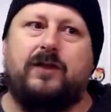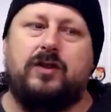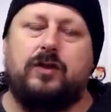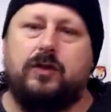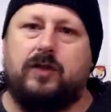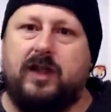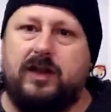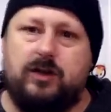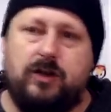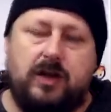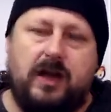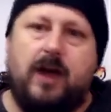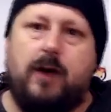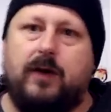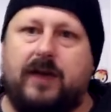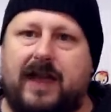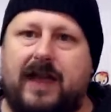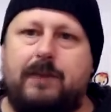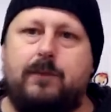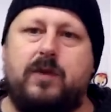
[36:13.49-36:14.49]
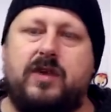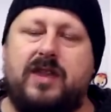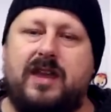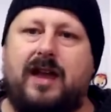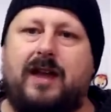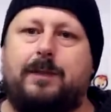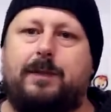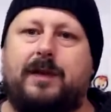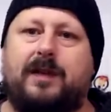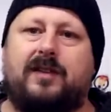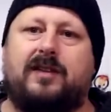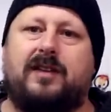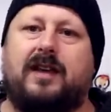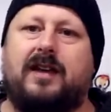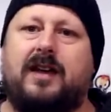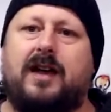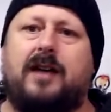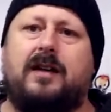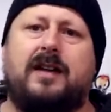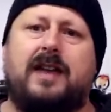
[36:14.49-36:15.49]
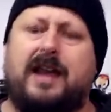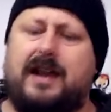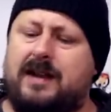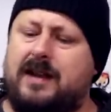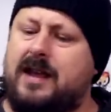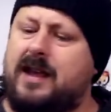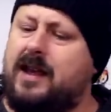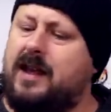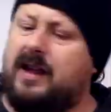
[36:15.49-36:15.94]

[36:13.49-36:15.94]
and then you go again with the APC and go again.